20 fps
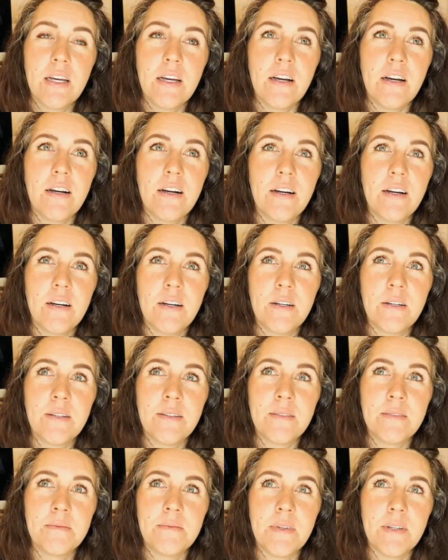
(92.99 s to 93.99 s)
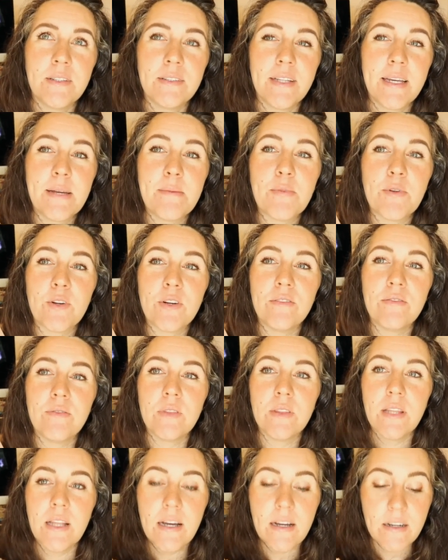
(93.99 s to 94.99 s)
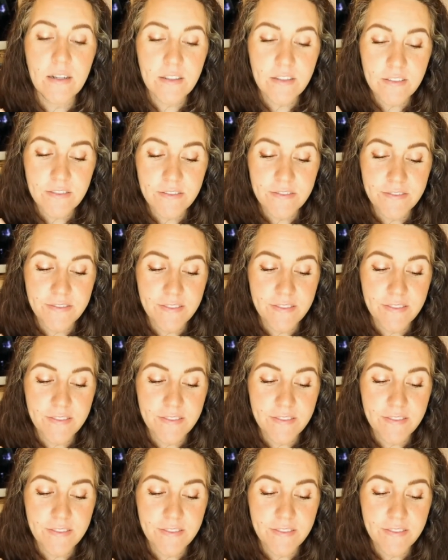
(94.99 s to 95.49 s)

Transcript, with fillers: um, a labor of love.